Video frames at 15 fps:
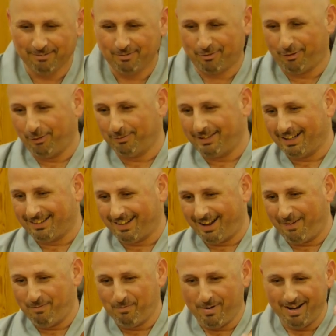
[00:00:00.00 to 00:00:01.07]
From the
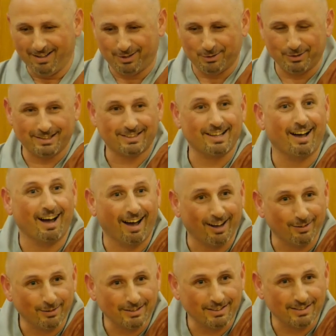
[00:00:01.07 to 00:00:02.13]
temple to his
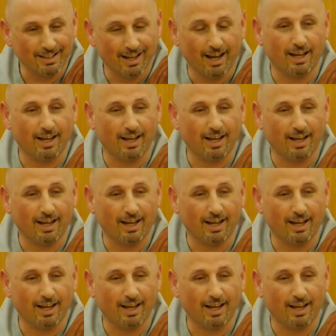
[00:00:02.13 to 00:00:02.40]
house,